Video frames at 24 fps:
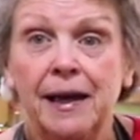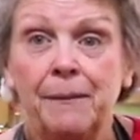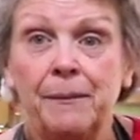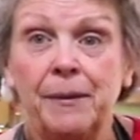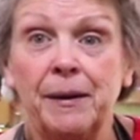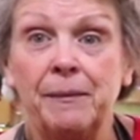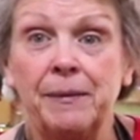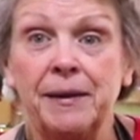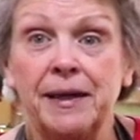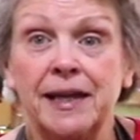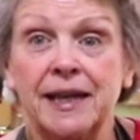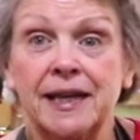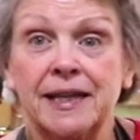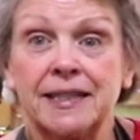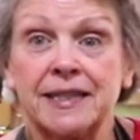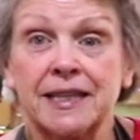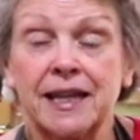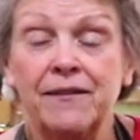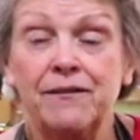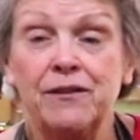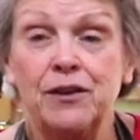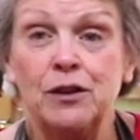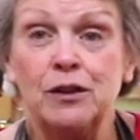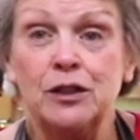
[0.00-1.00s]
But because
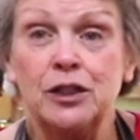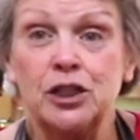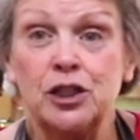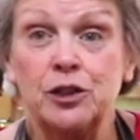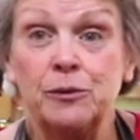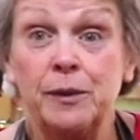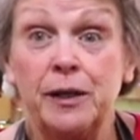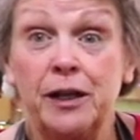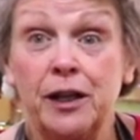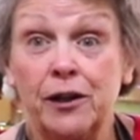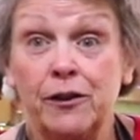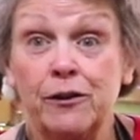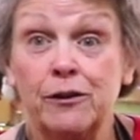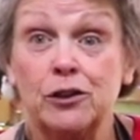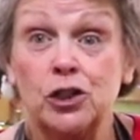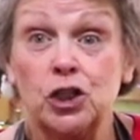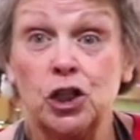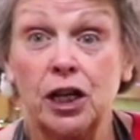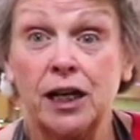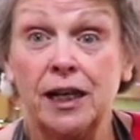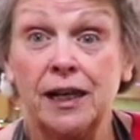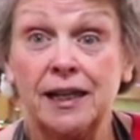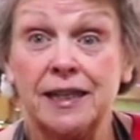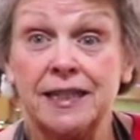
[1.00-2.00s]
I've used them in other
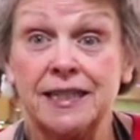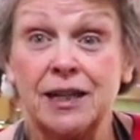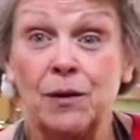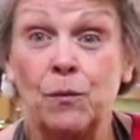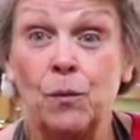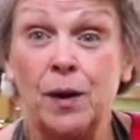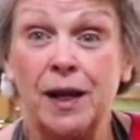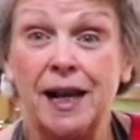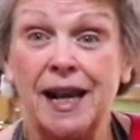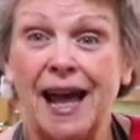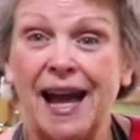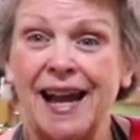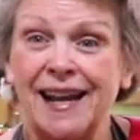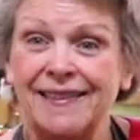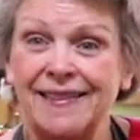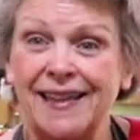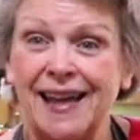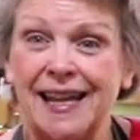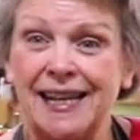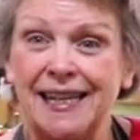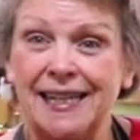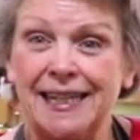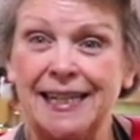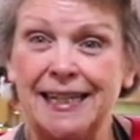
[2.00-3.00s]
jellies and we like
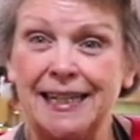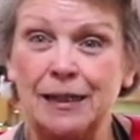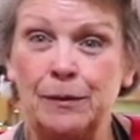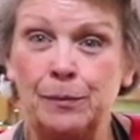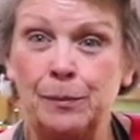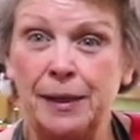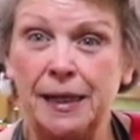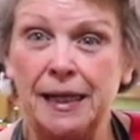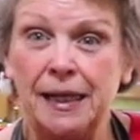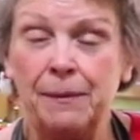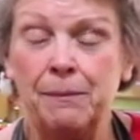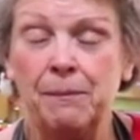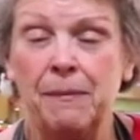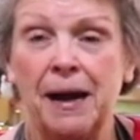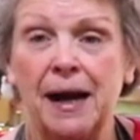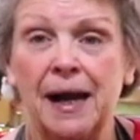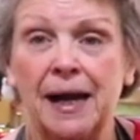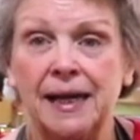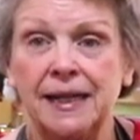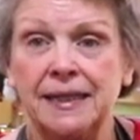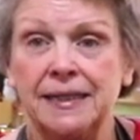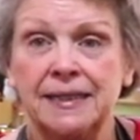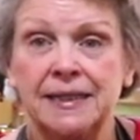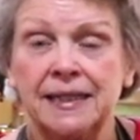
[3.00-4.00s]
that little bitty
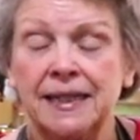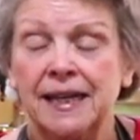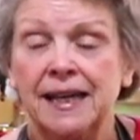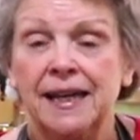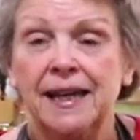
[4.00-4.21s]
bite,